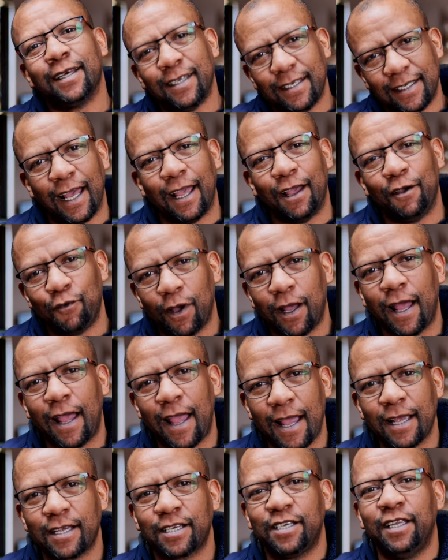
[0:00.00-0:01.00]
the day we're
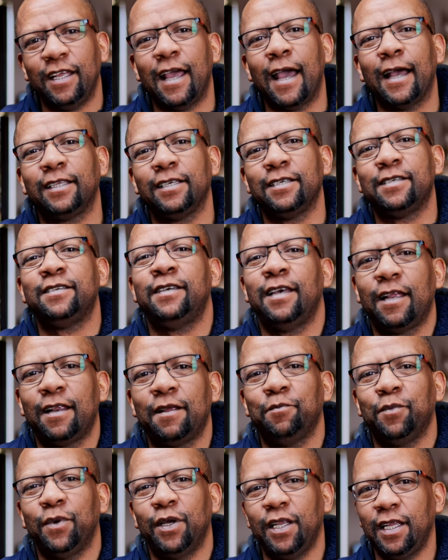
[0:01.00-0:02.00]
actually at the
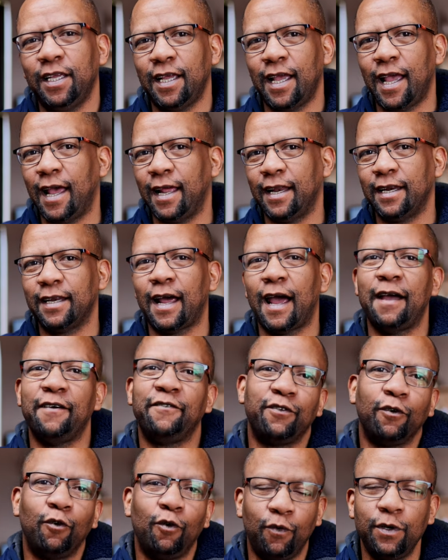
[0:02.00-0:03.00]
ceremony. Wow. And
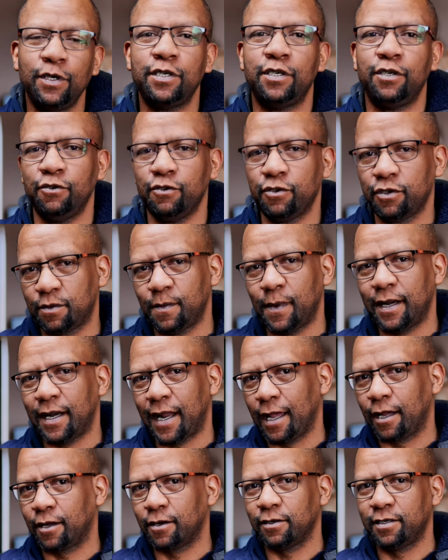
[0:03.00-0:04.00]
I've always used my
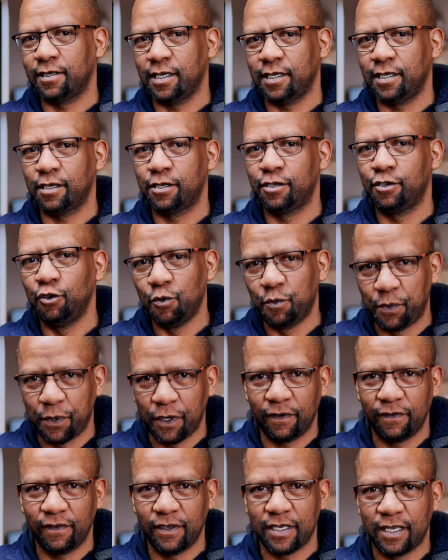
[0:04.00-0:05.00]
Nikon Z6II
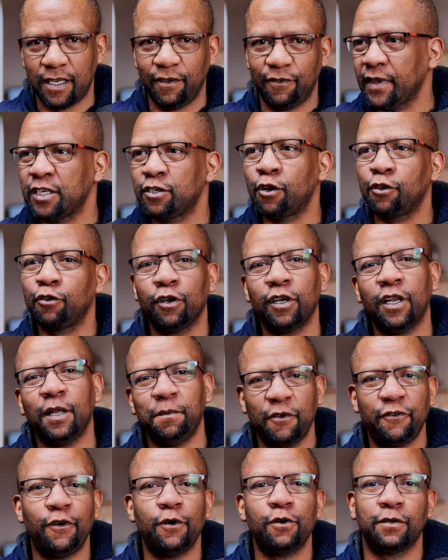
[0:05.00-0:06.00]
previously. So I thought, let
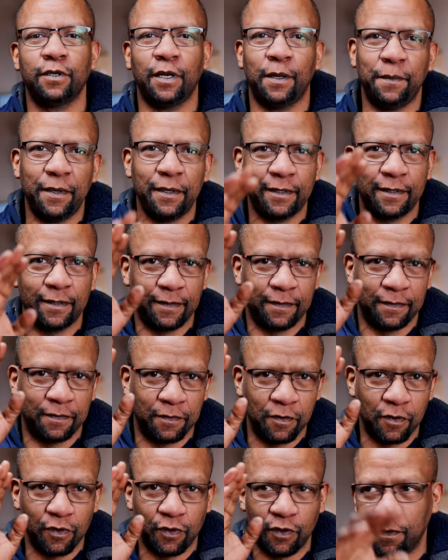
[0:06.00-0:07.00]
me, let me
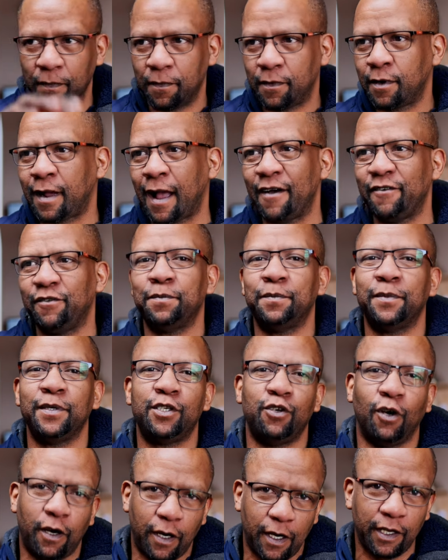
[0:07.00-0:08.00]
cover
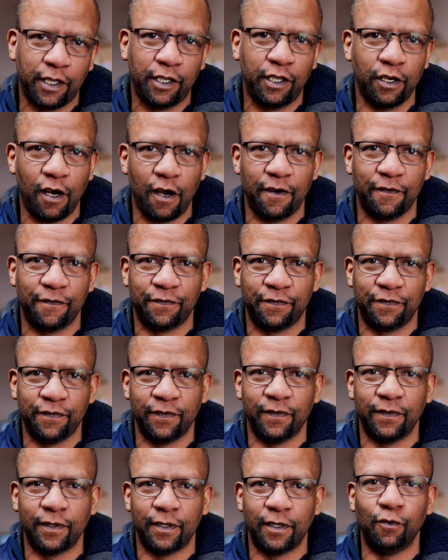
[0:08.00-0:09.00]
majority of
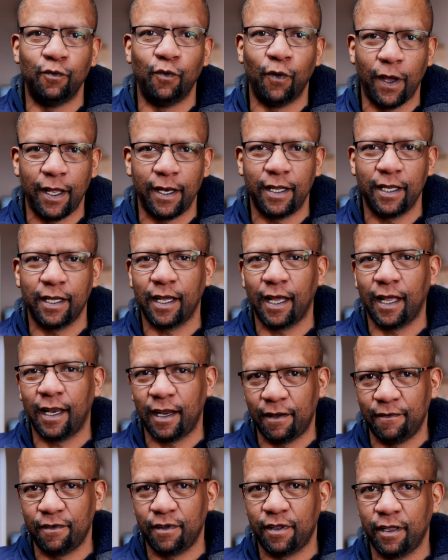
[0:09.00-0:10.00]
the wedding
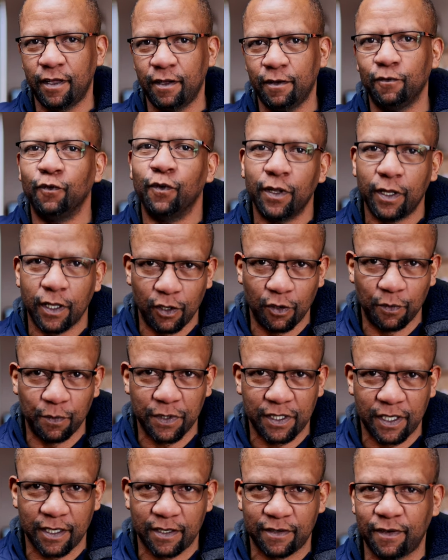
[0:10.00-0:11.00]
and everything with the
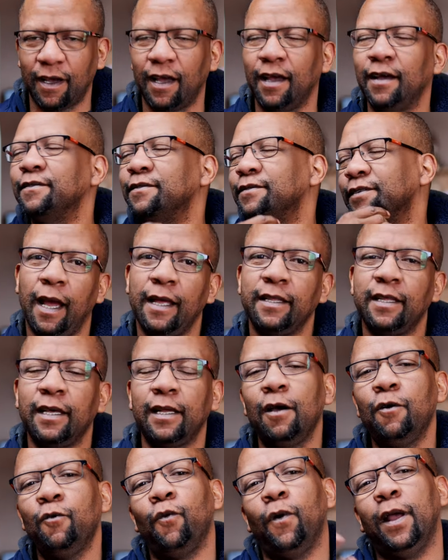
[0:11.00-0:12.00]
Lumix S5. And
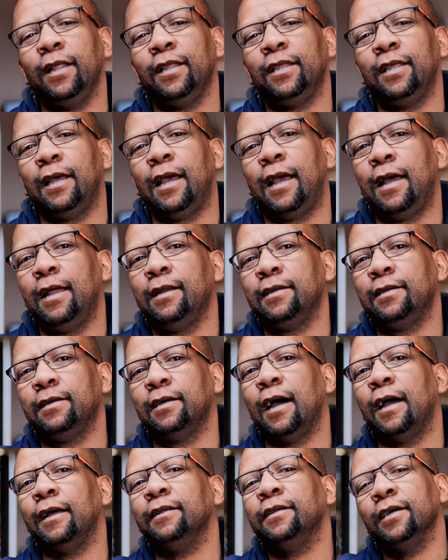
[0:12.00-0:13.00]
then I went and
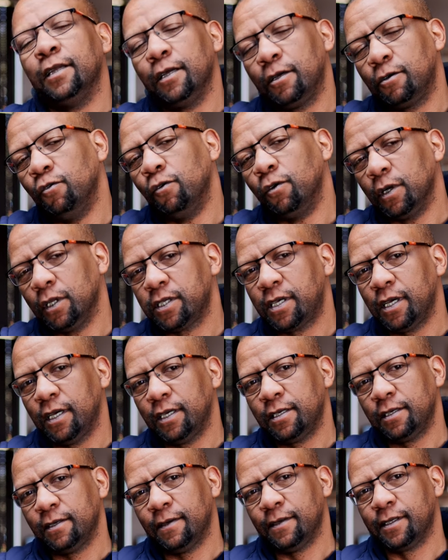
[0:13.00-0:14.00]
I did a Google
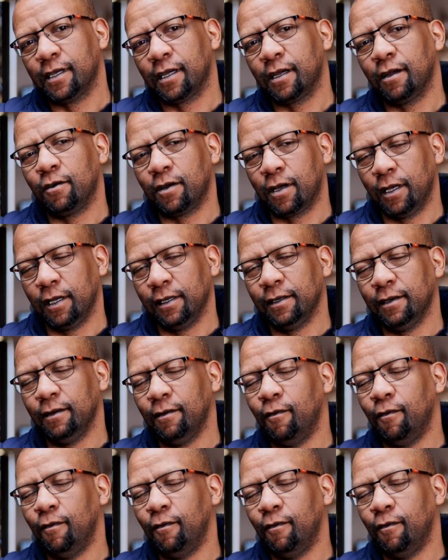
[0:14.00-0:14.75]
search and I was like, okay,